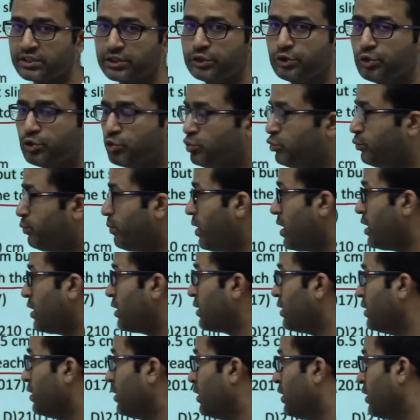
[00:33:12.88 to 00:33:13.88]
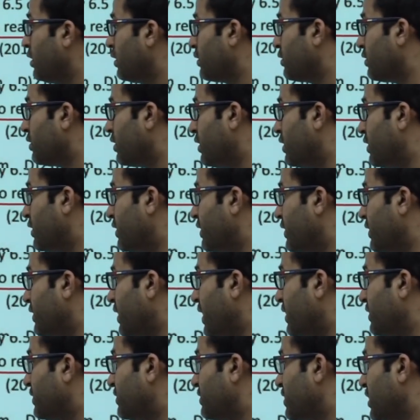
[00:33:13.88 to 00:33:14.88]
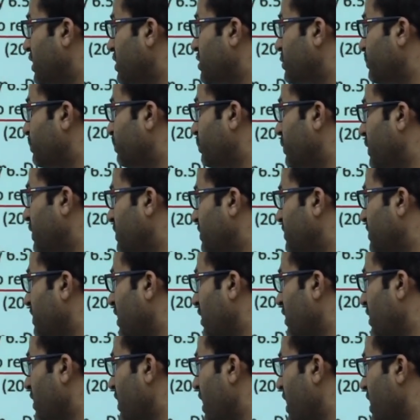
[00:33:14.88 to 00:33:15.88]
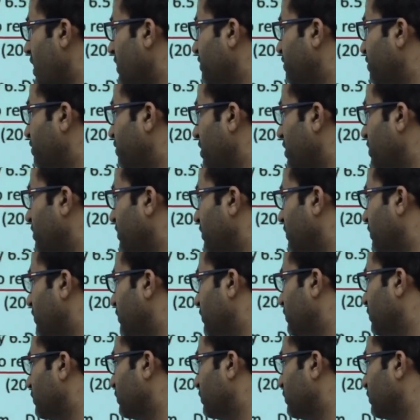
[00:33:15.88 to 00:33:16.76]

in 2 parts, 39 chance plus the last chance,